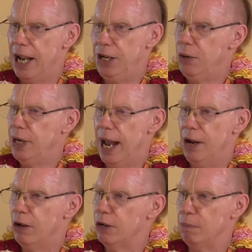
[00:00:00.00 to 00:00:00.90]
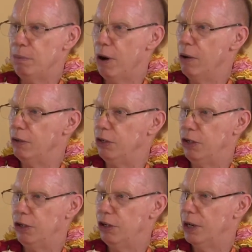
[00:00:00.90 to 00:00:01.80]
you cannot
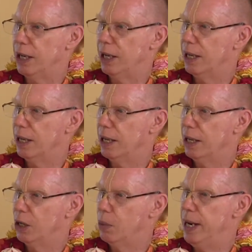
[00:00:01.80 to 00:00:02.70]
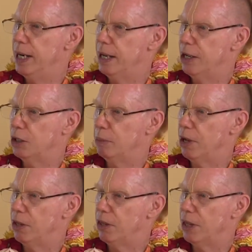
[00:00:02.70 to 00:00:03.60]
approach Queen
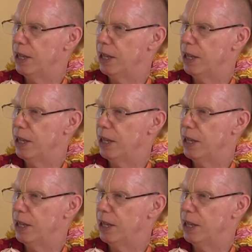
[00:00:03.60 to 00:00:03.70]
Elizabeth